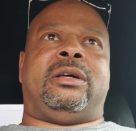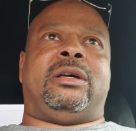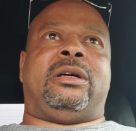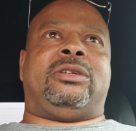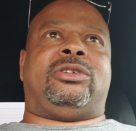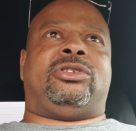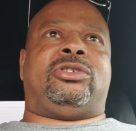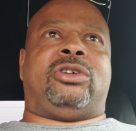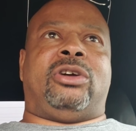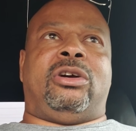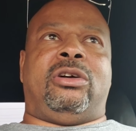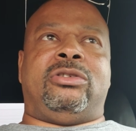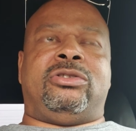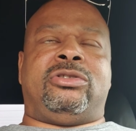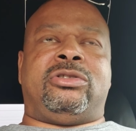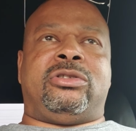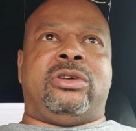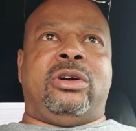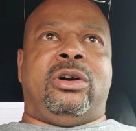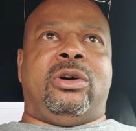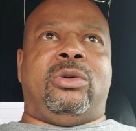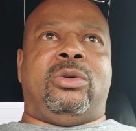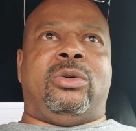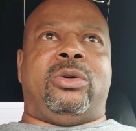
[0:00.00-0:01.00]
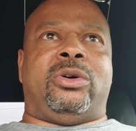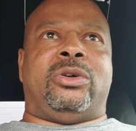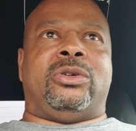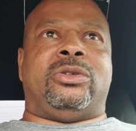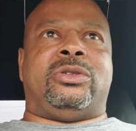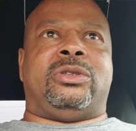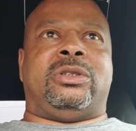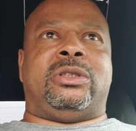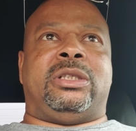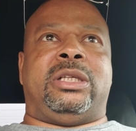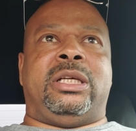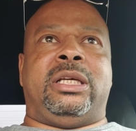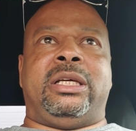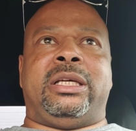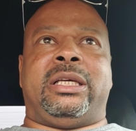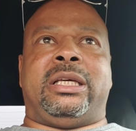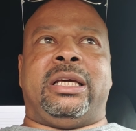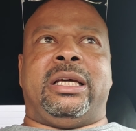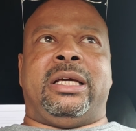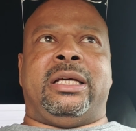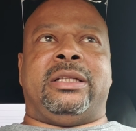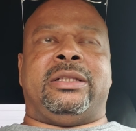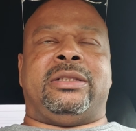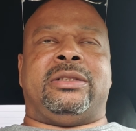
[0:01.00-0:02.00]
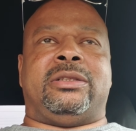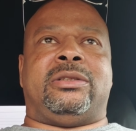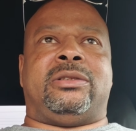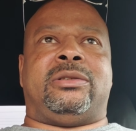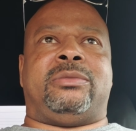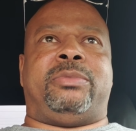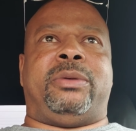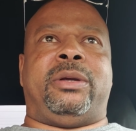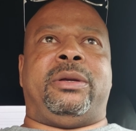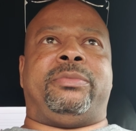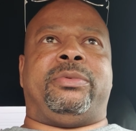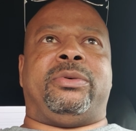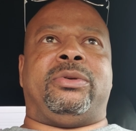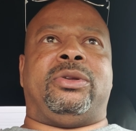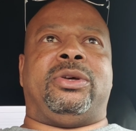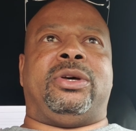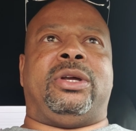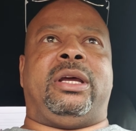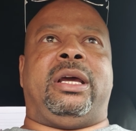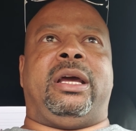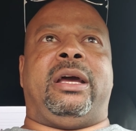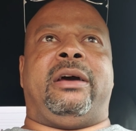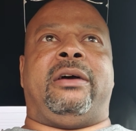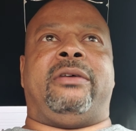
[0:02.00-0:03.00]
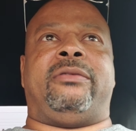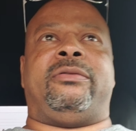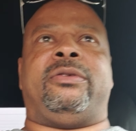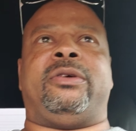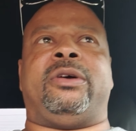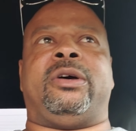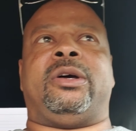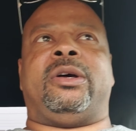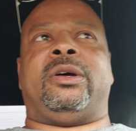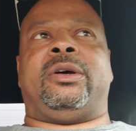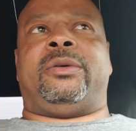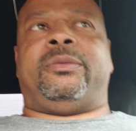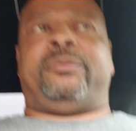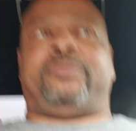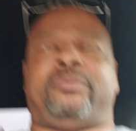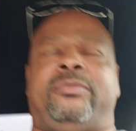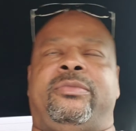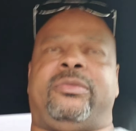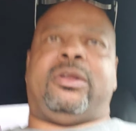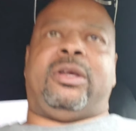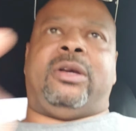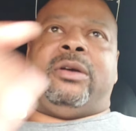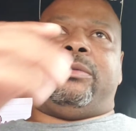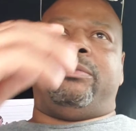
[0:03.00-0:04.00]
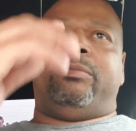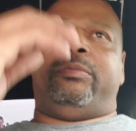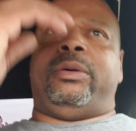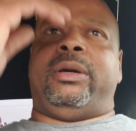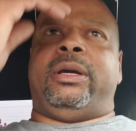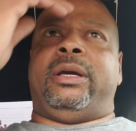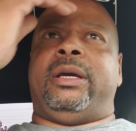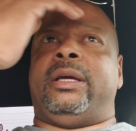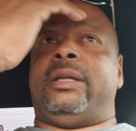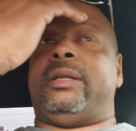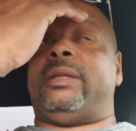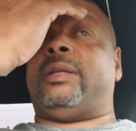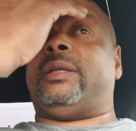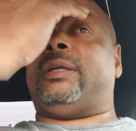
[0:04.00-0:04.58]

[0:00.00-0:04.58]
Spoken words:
churchgoers, deacons, people that have been